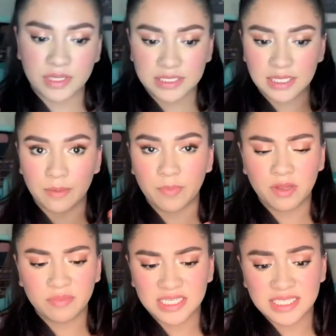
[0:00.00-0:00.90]
lip balm.
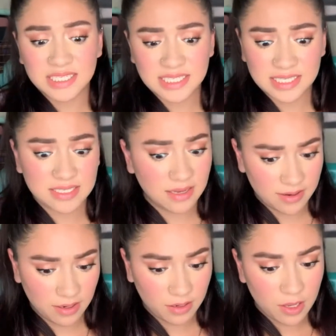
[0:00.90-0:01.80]
This is stunning.
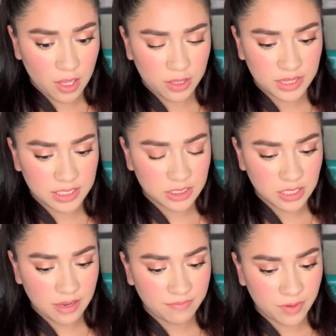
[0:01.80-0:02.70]
This I
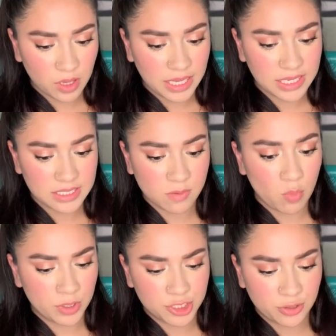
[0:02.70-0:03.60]
feel like is a
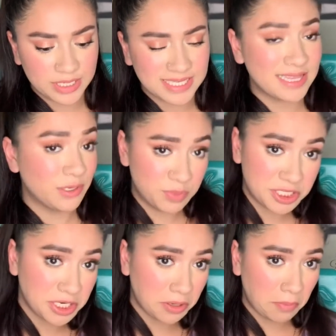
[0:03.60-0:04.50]
moisturizing lipstick,
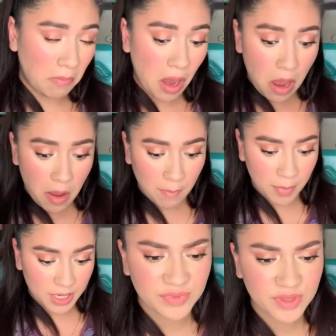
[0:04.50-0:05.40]
but
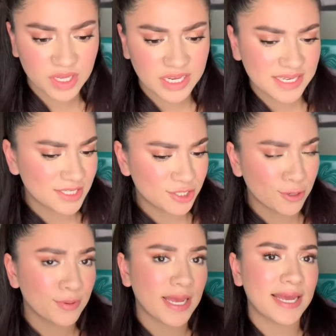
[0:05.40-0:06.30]
it is shown
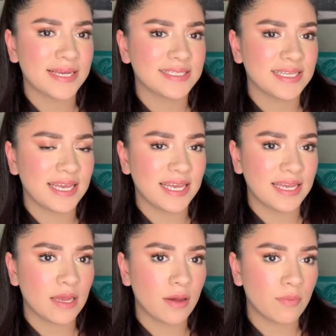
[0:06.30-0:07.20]
as a
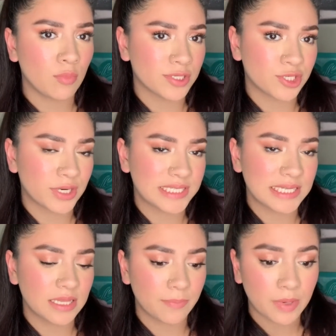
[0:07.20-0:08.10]
moisturizing
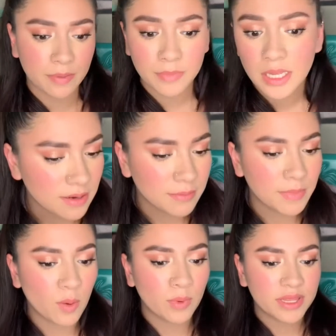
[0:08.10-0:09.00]
lip balm.
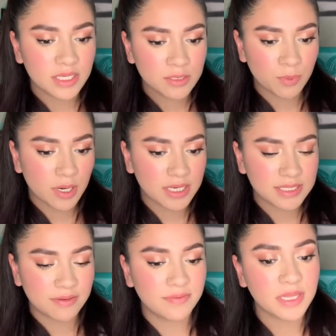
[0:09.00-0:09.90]
With this product, I
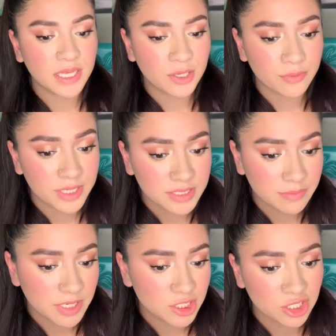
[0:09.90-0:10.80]
feel like you need to make
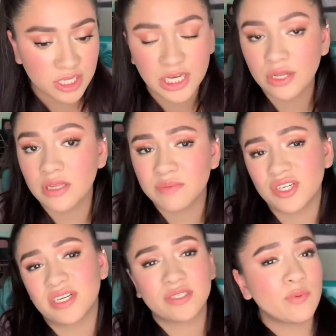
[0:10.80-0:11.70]
sure that your lips are
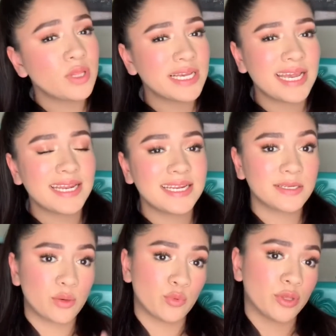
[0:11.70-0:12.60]
exfoliated and
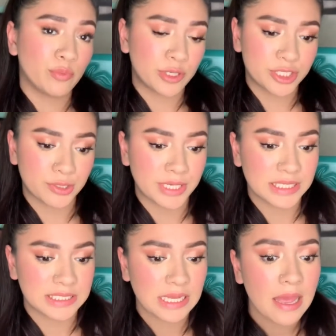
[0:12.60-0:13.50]
really moisturized,
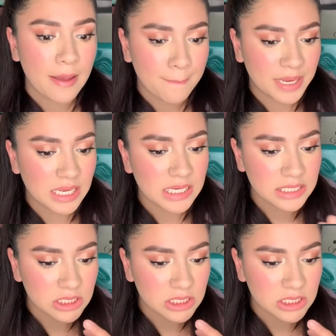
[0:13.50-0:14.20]
because